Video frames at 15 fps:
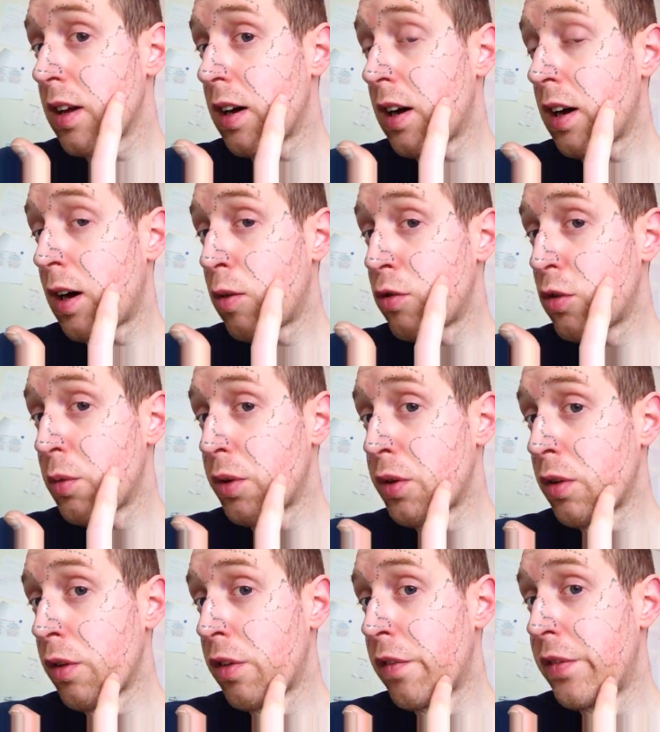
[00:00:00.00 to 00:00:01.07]
I'll do
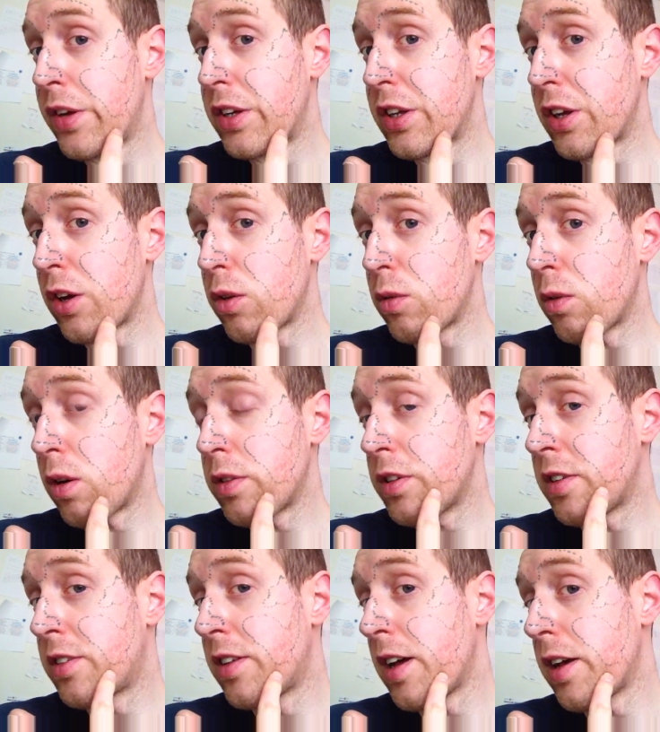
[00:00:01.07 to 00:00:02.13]
another video on the
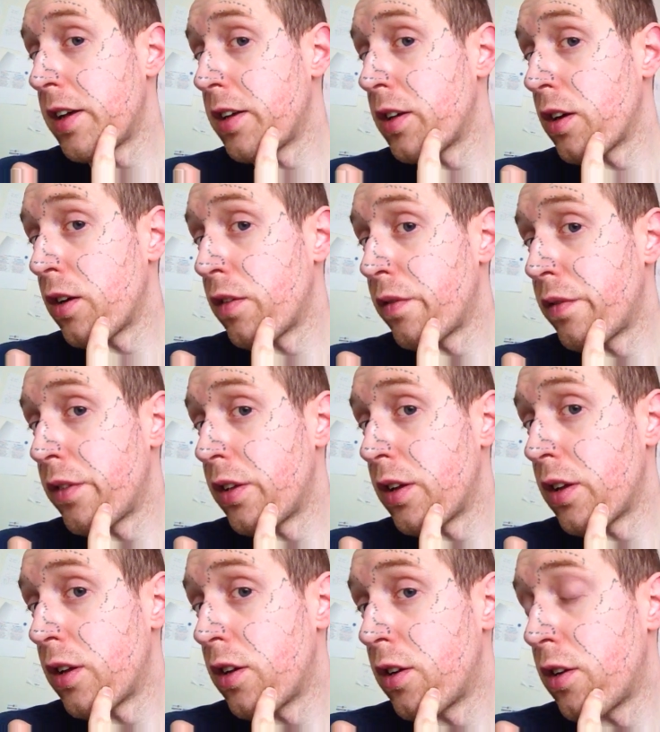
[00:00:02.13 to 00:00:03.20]
day of
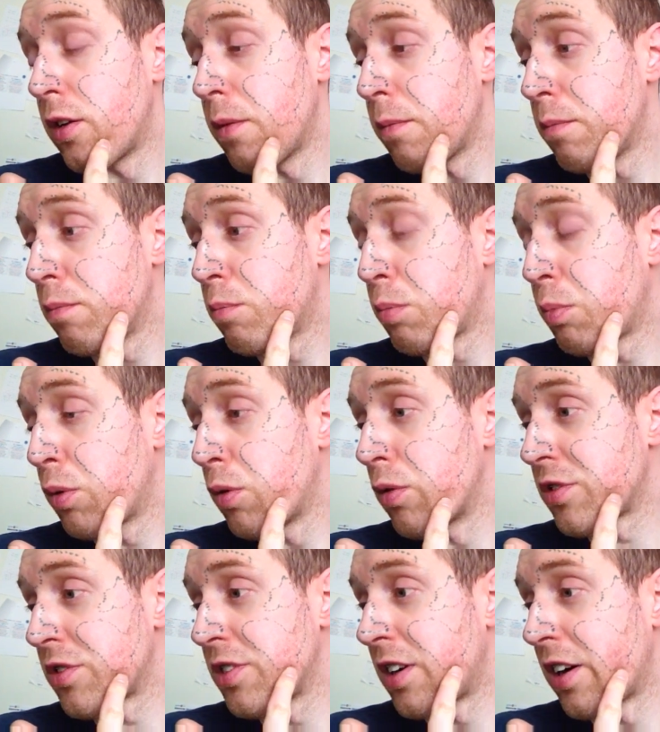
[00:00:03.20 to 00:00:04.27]
the
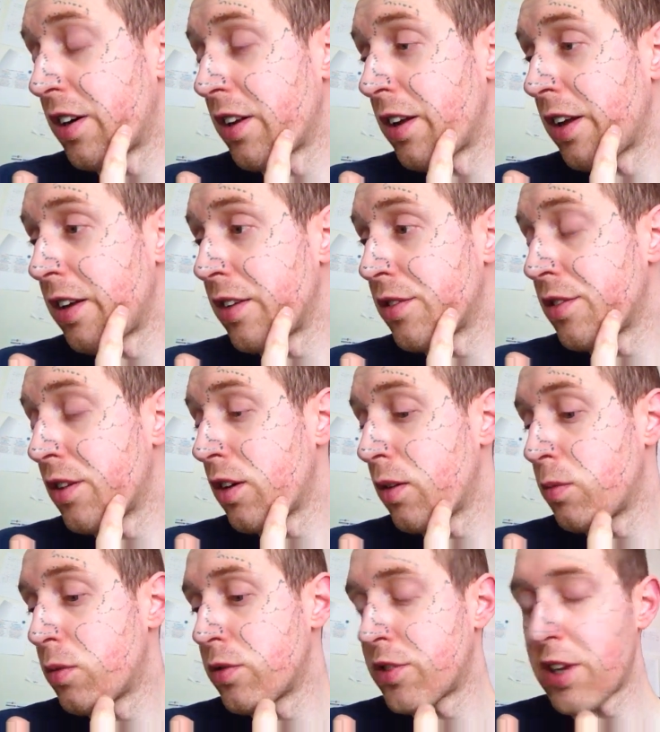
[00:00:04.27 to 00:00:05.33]
pulse-dye laser,
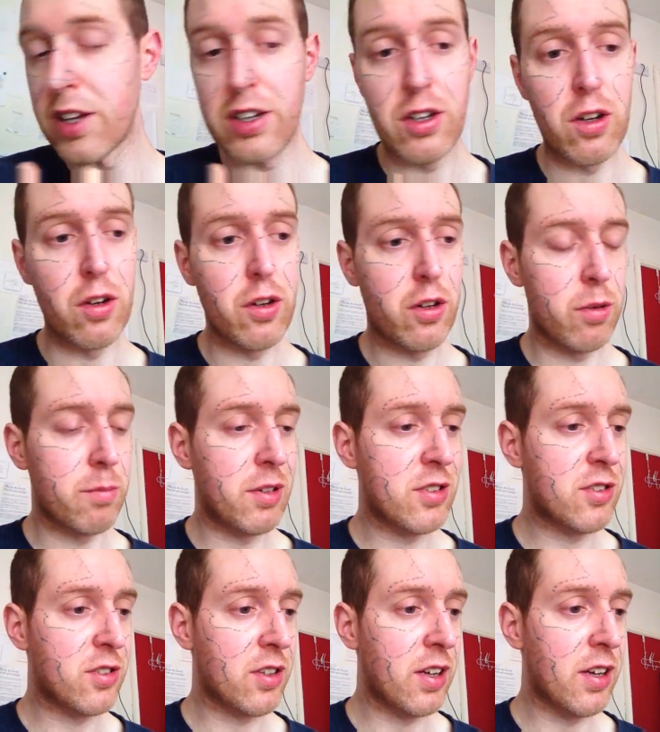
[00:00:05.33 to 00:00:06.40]
and we'll take a look at my
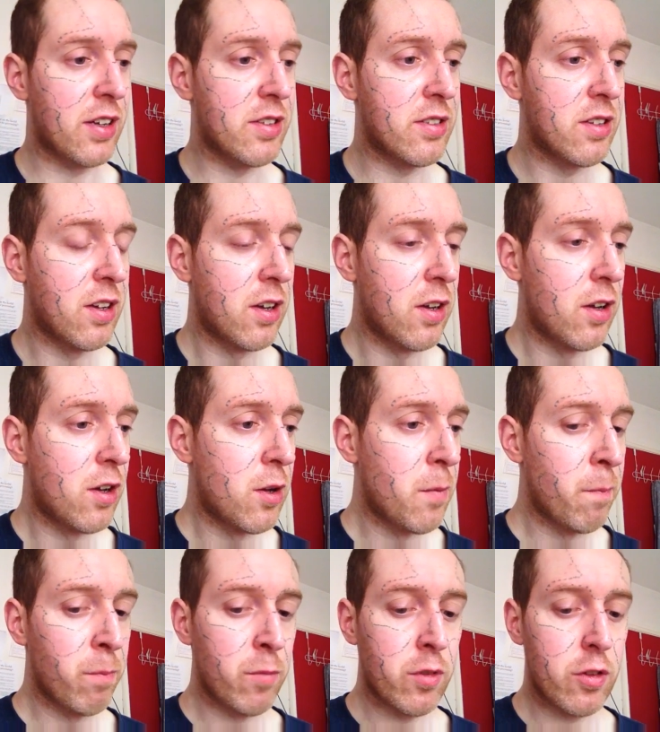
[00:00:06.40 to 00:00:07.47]
skin
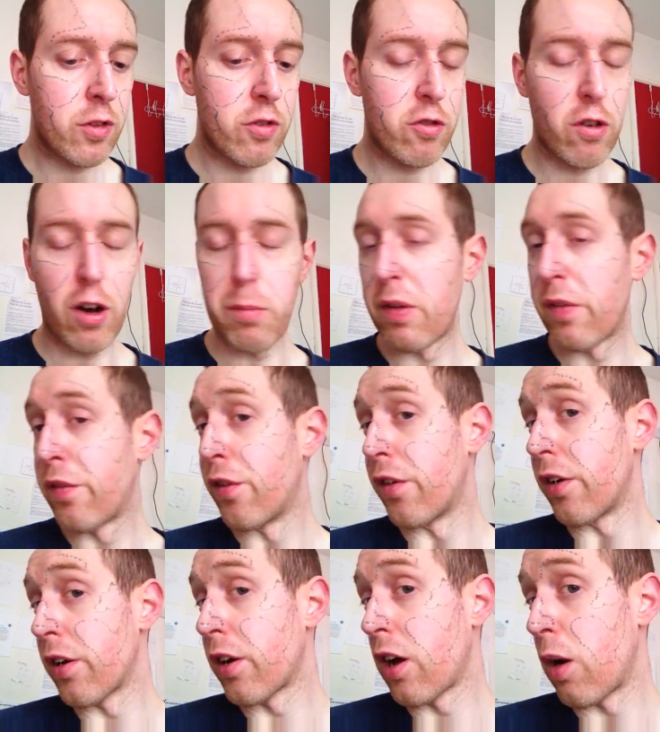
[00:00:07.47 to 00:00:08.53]
right
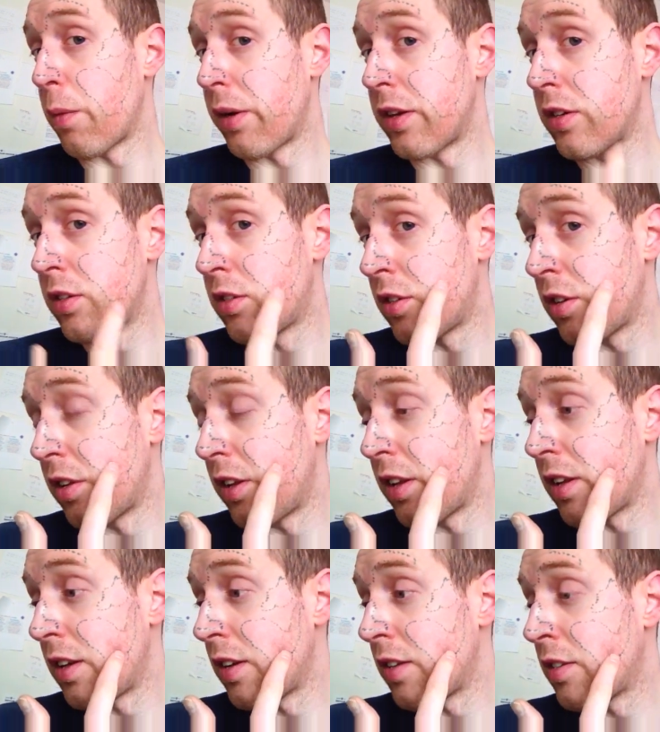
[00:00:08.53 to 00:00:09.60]
before I go into
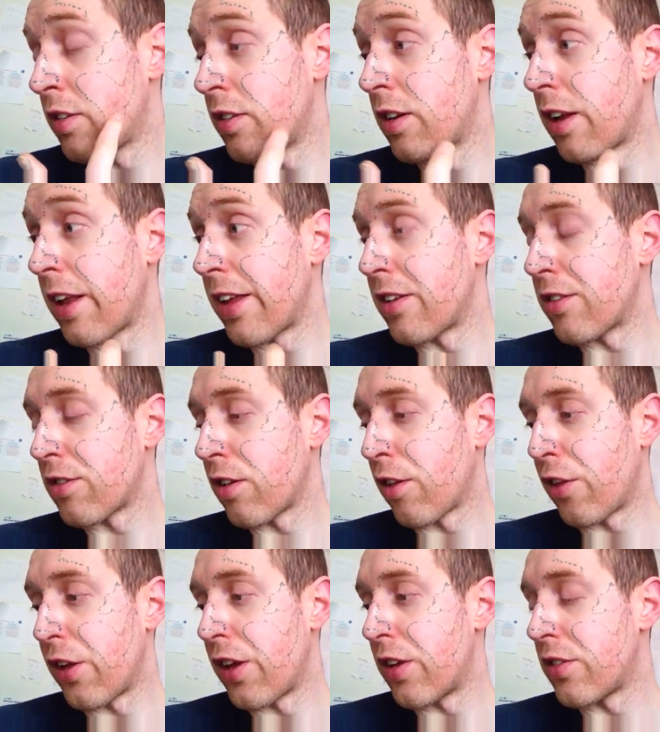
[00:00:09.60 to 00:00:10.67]
the laser
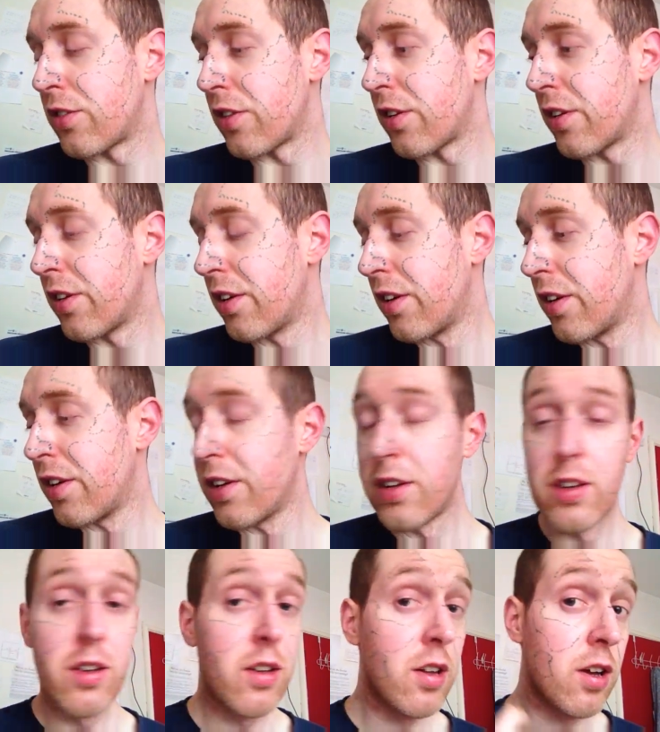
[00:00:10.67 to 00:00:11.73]
theatre,
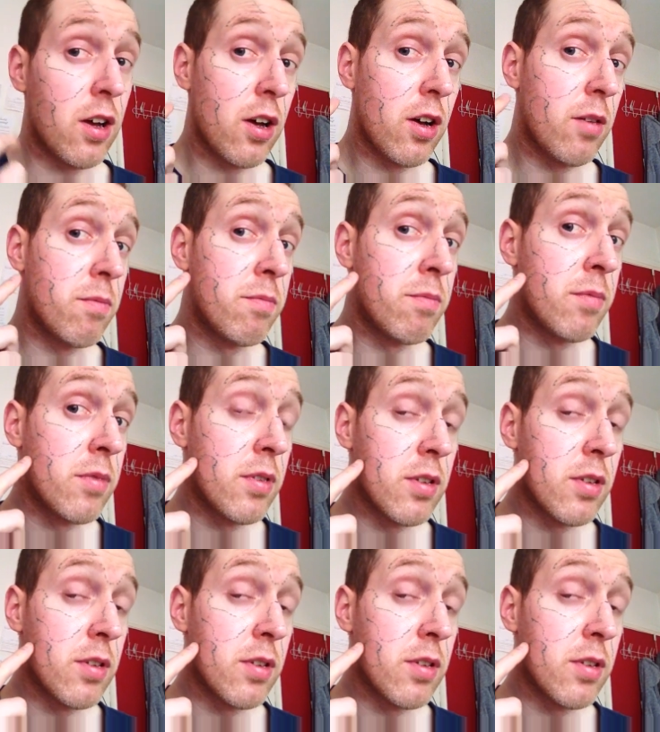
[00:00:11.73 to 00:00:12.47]
and